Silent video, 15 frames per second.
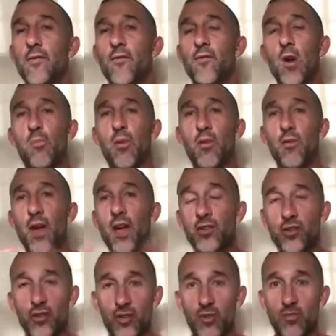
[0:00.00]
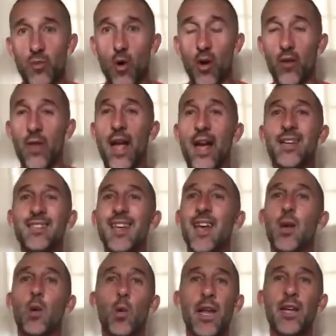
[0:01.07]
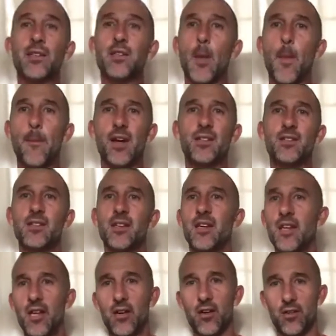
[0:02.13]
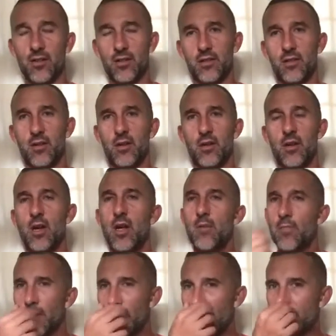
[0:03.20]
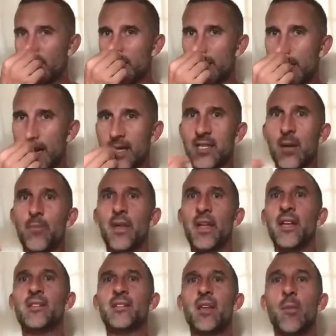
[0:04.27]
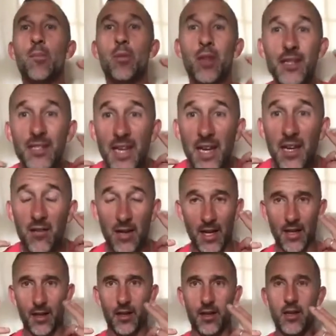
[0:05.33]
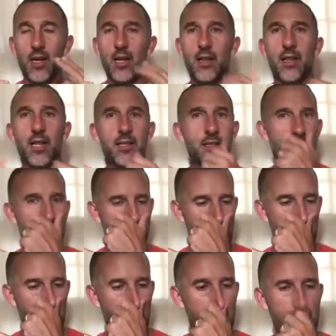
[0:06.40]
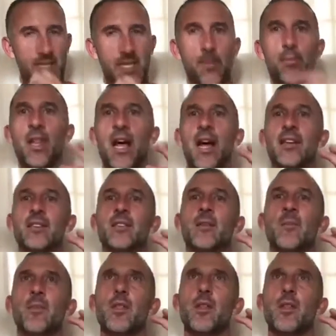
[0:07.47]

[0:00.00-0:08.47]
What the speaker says: for a professional sport, that could take weeks, months, years. But let's just take something as simple as hearing. Let's take something as simple as